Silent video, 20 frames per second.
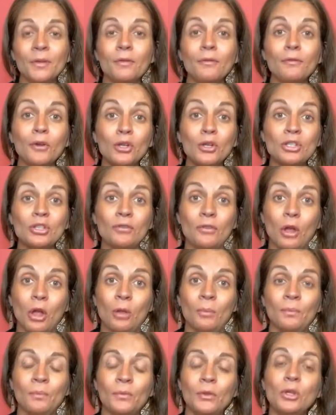First of
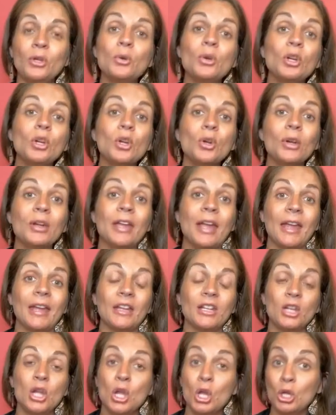all, you could
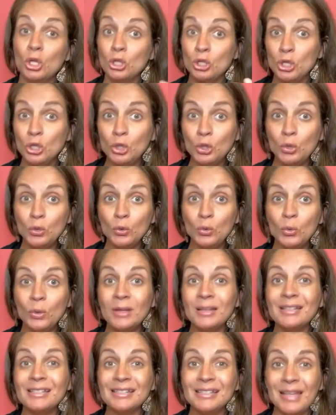create 2
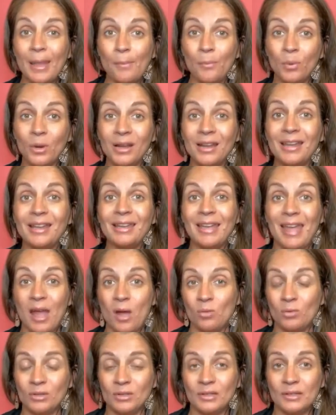separate
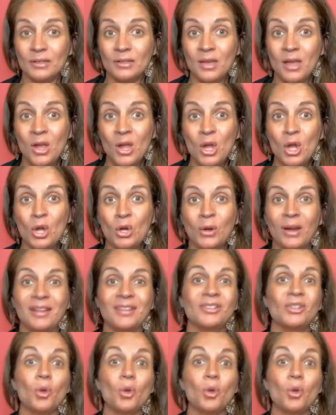accounts, right?